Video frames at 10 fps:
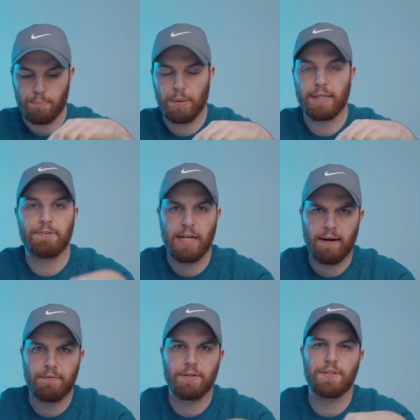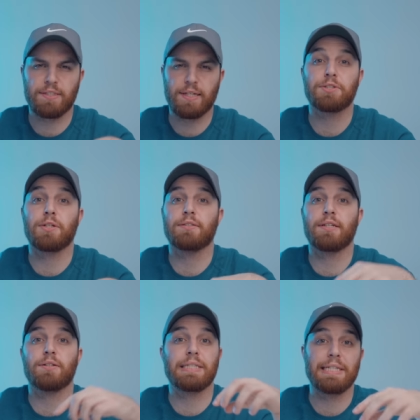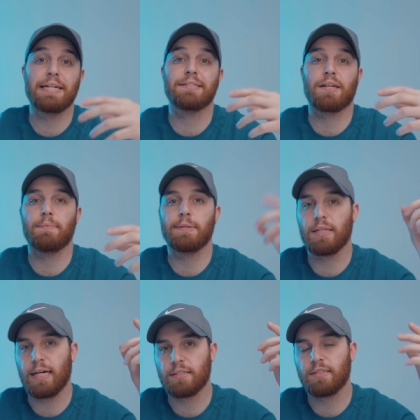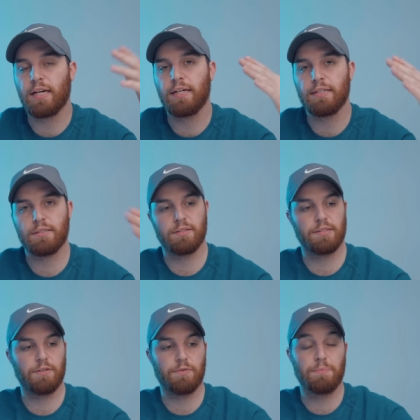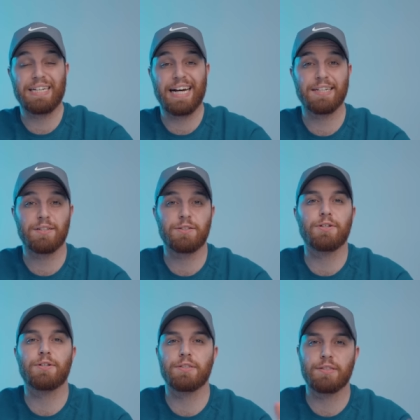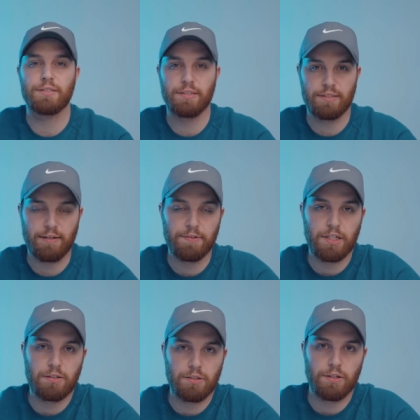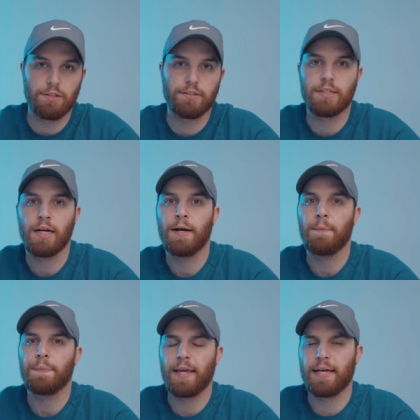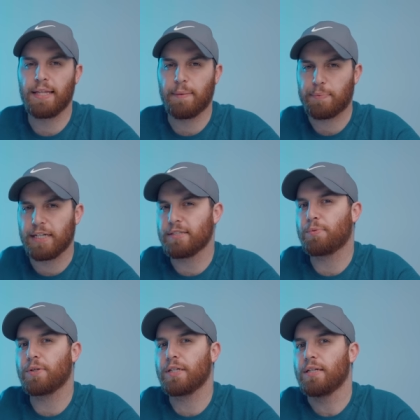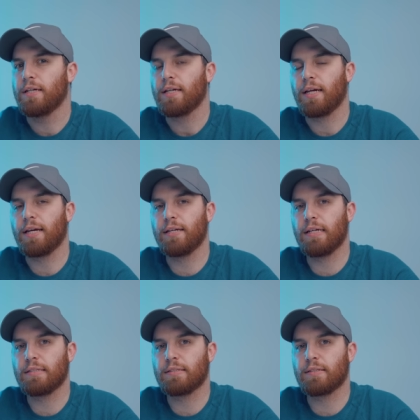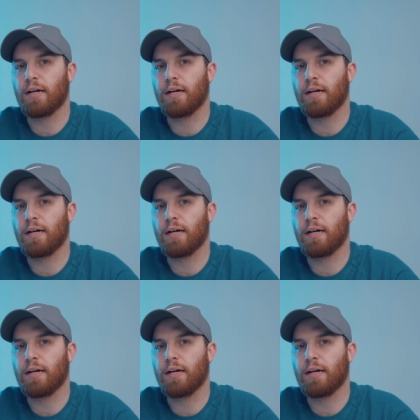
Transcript: But if you haven't, this is actually on sale today. It's going to be the last day. It's on sale from $900 to $700. And that price point is